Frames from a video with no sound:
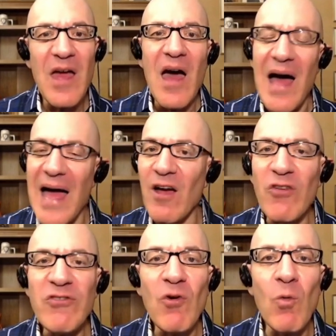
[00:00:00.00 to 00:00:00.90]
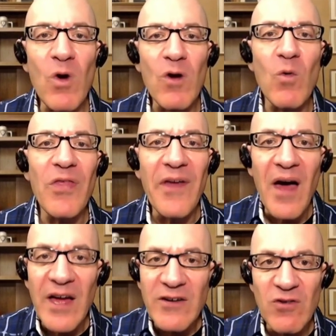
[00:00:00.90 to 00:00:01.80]
I also work with
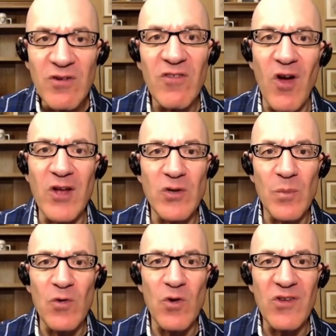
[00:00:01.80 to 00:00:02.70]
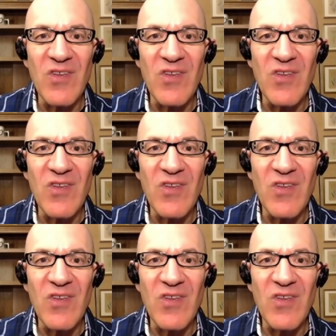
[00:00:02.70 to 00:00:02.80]
hundreds of entrepreneurs